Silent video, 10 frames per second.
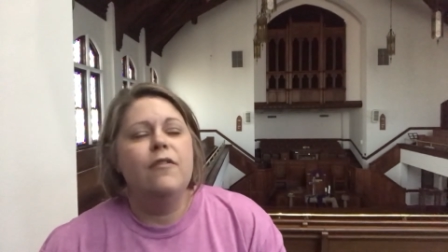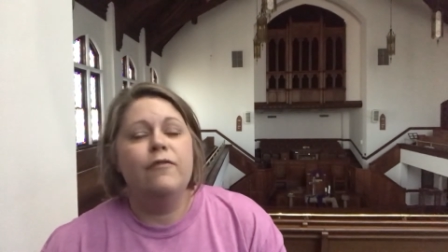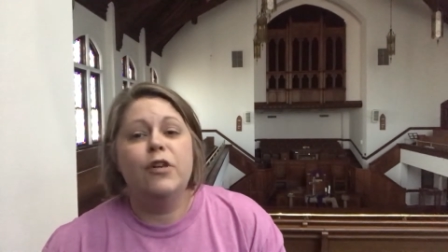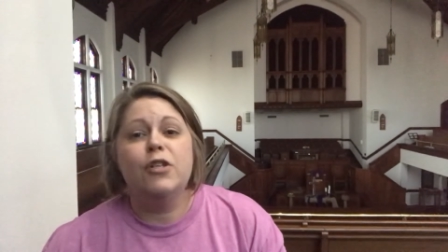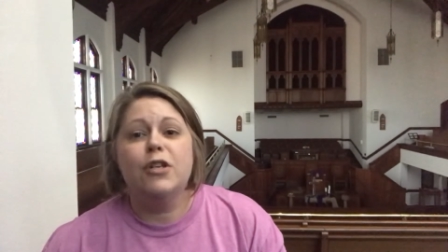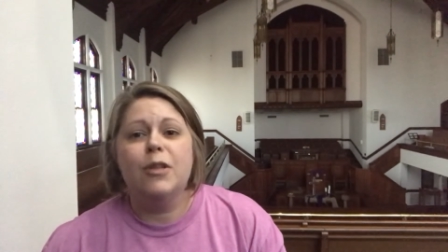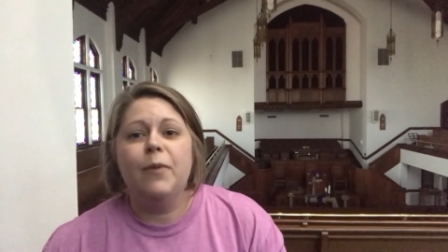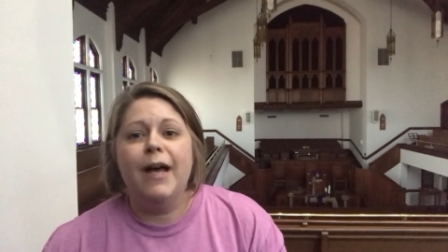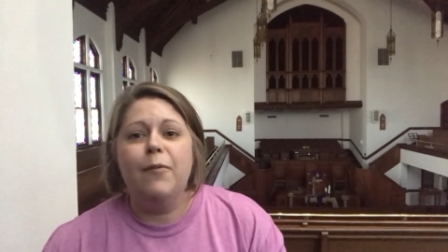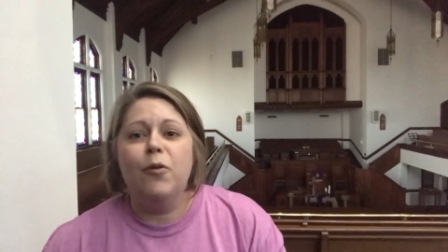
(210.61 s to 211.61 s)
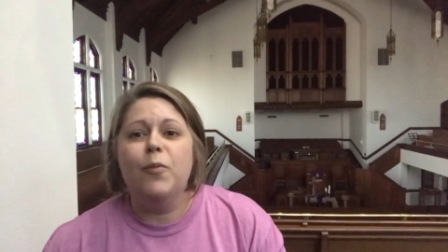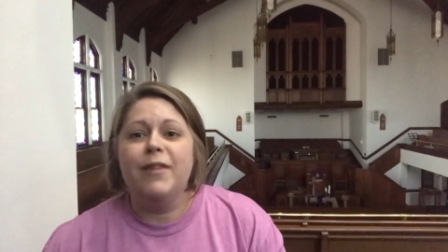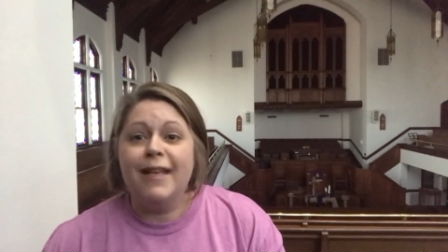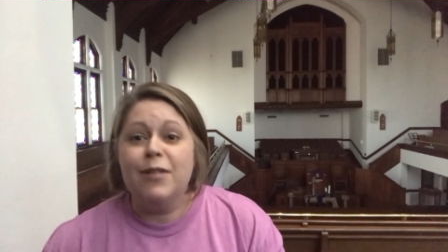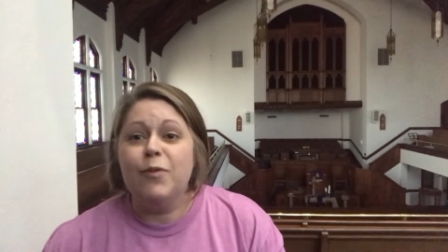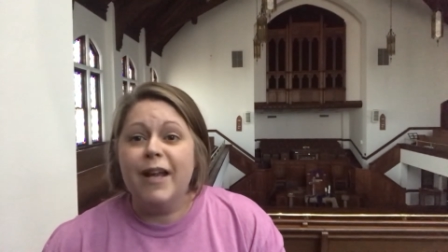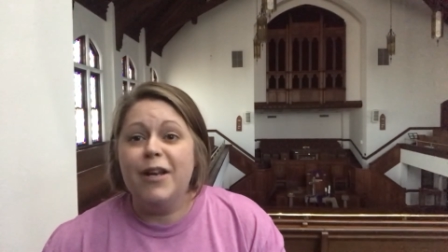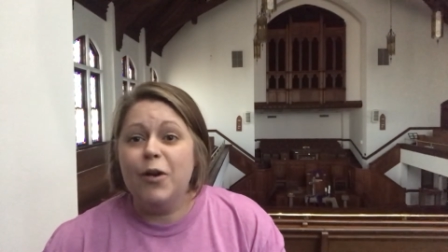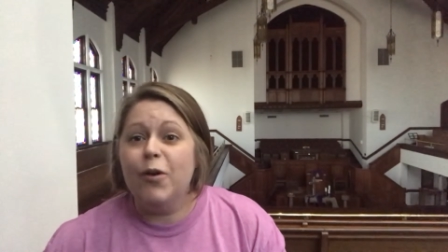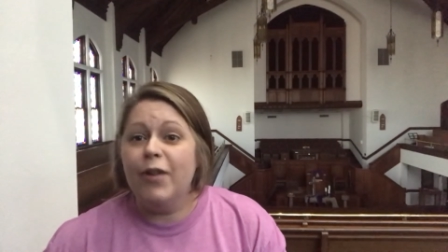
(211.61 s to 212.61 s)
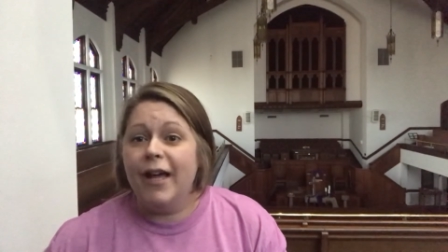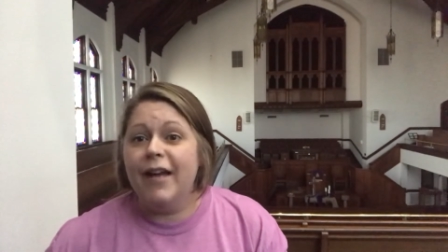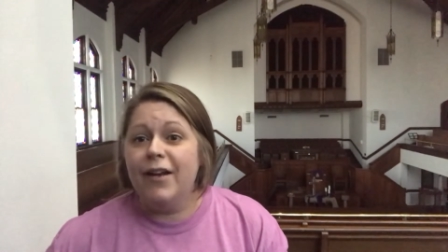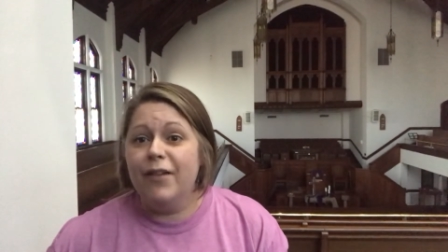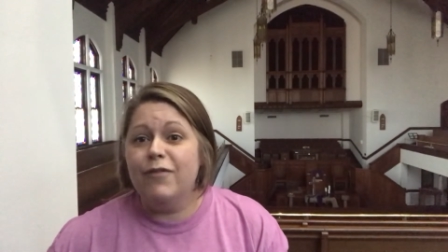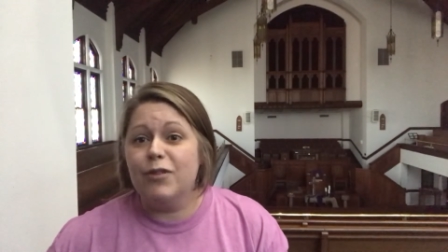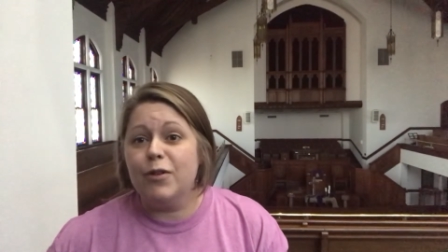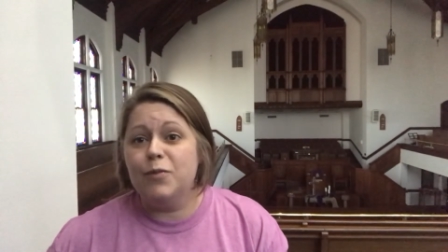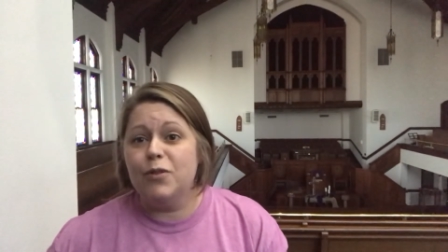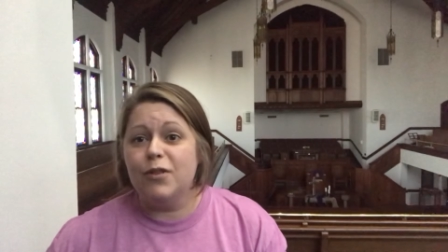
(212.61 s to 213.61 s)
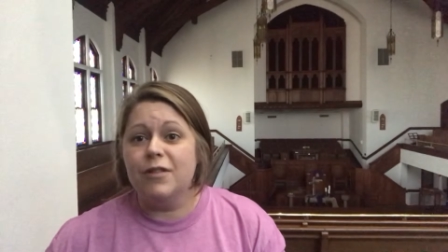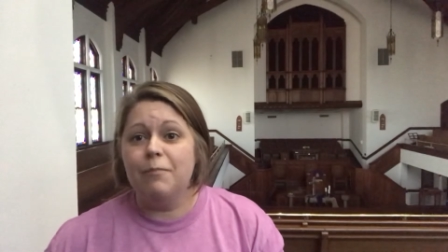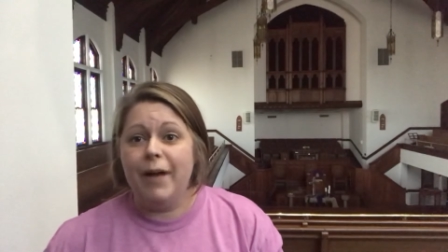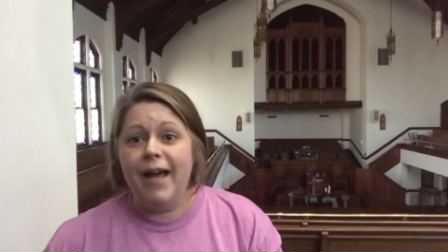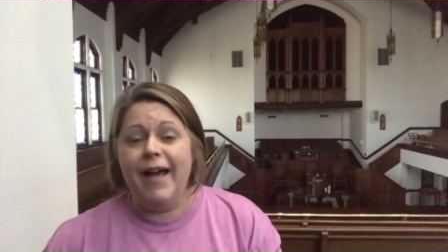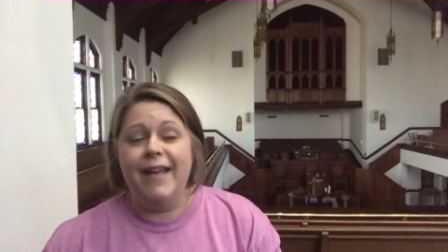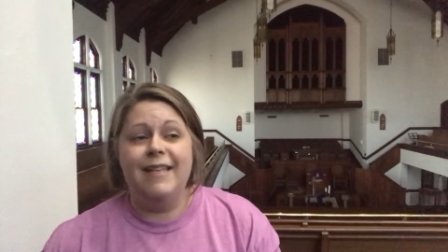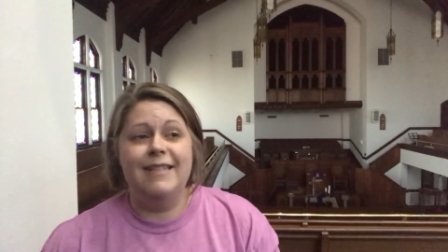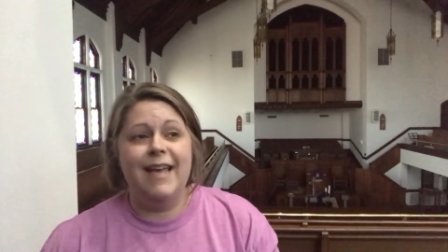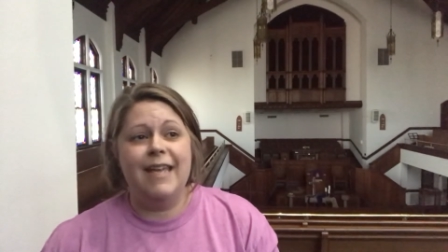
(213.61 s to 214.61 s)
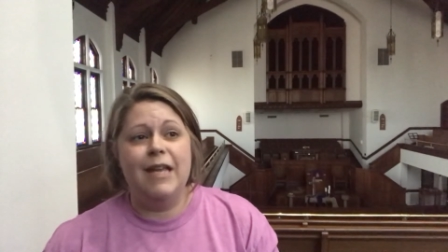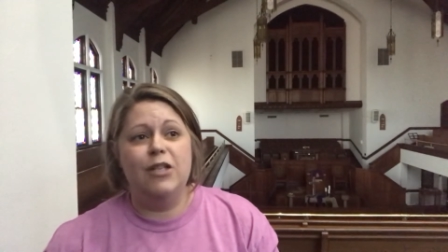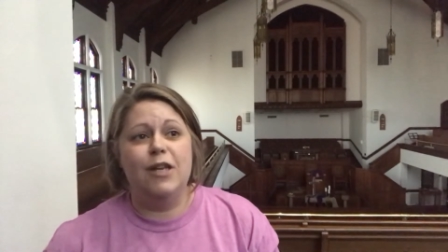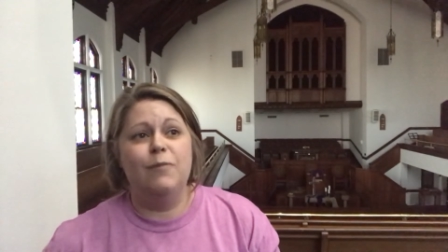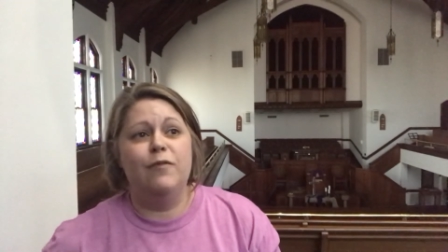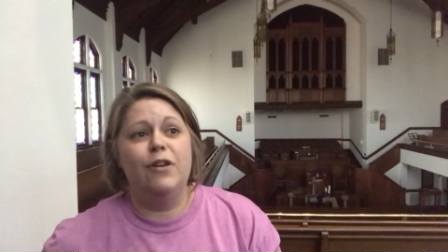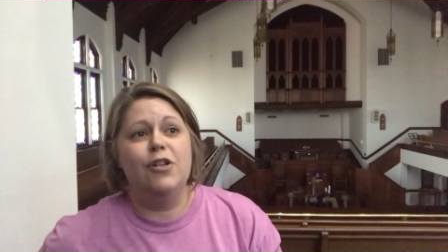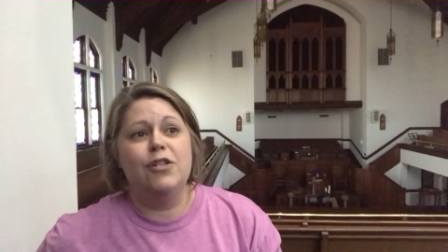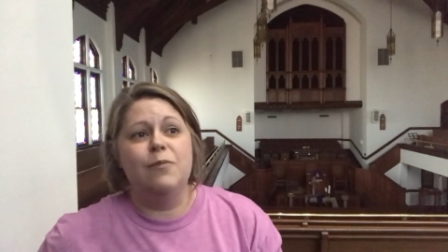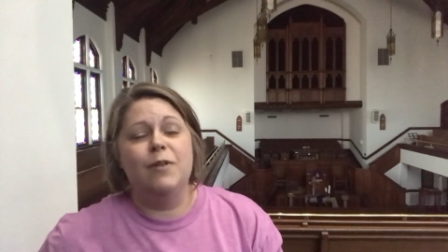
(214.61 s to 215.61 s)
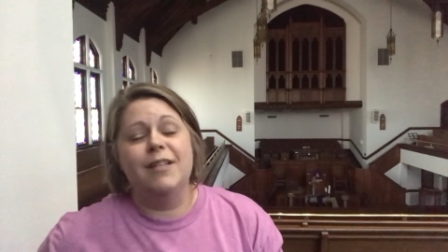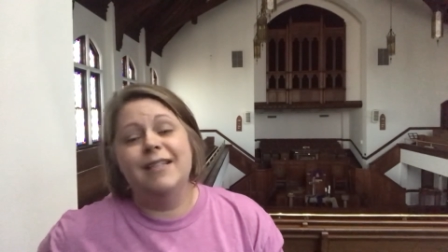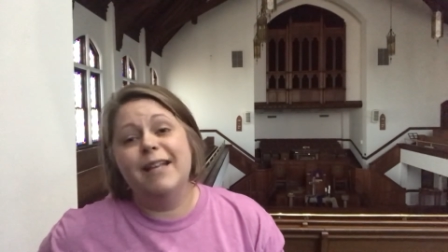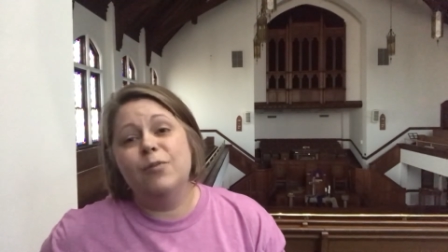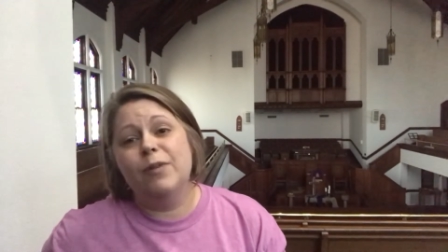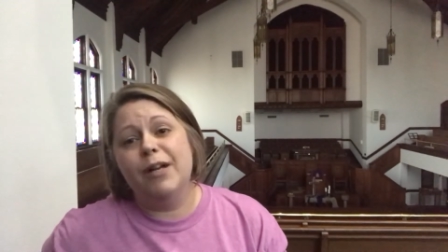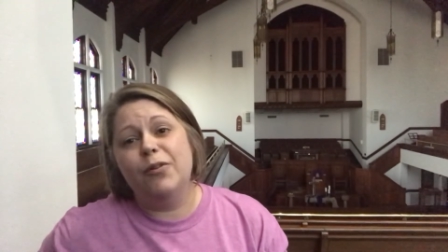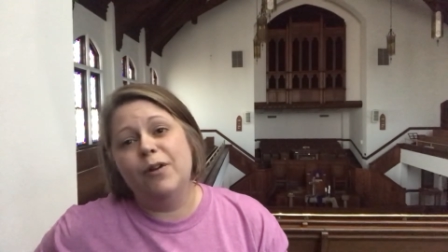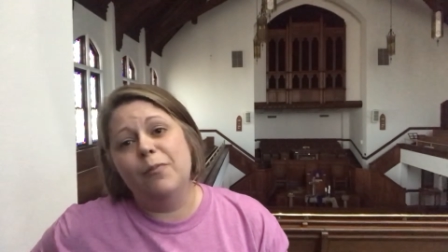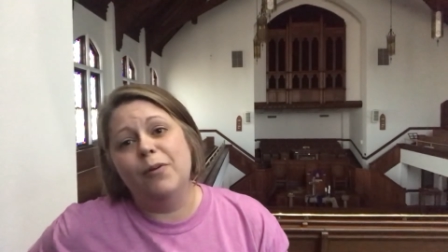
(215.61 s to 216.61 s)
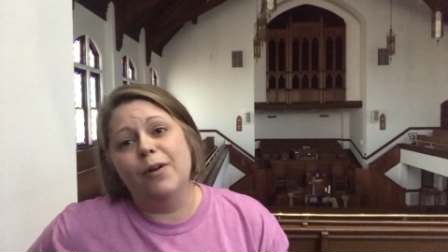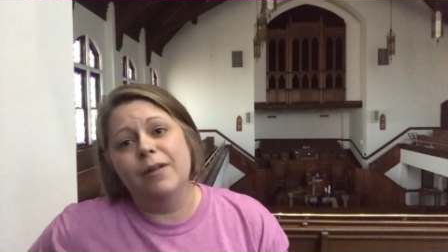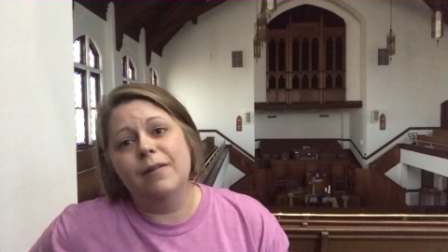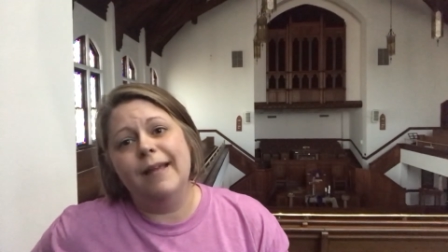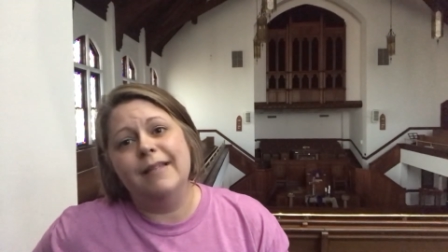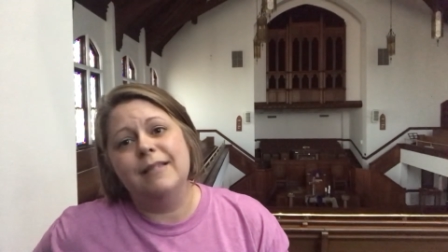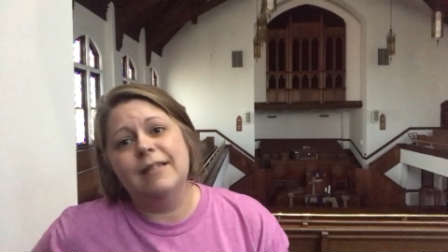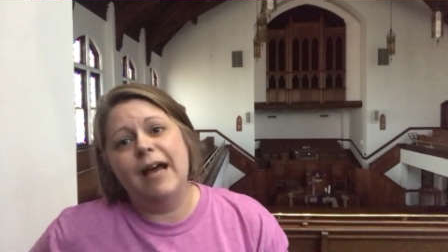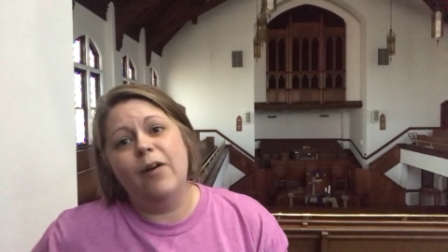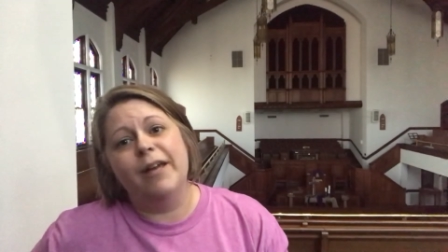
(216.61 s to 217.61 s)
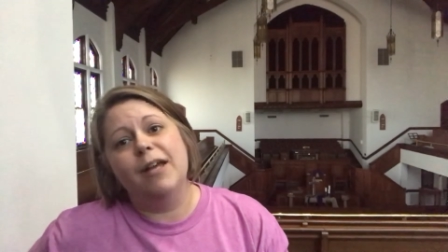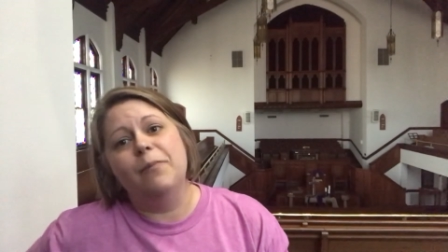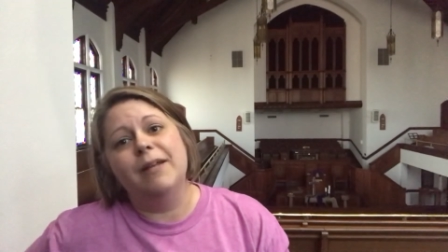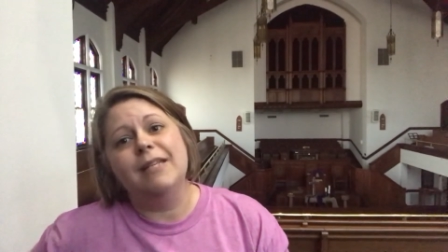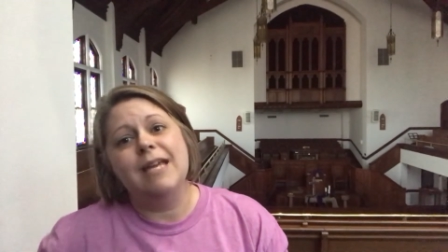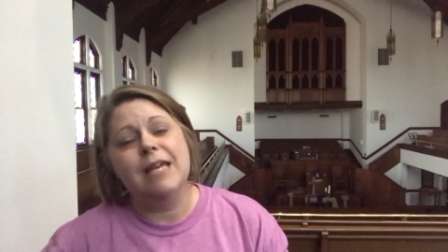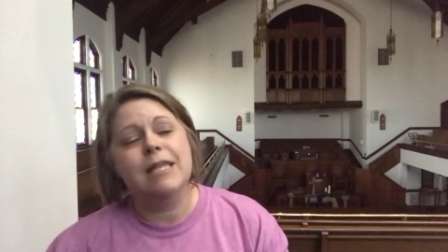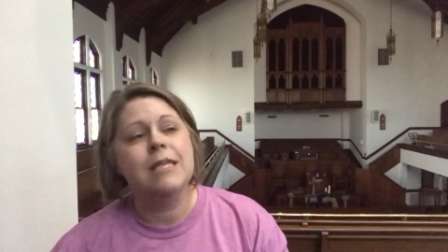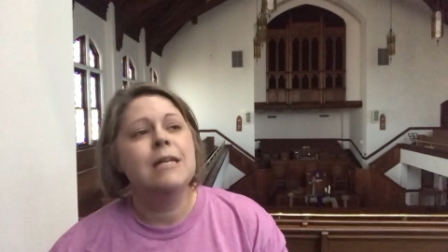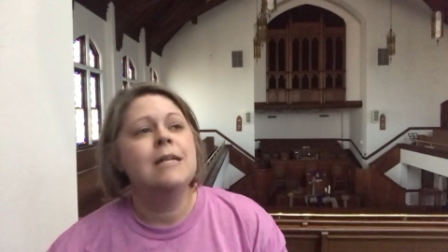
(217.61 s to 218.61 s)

version of the Bible, but that's what I know a lot of the scriptures by is that King James Version because that's what I grew up on. That's how I cut my teeth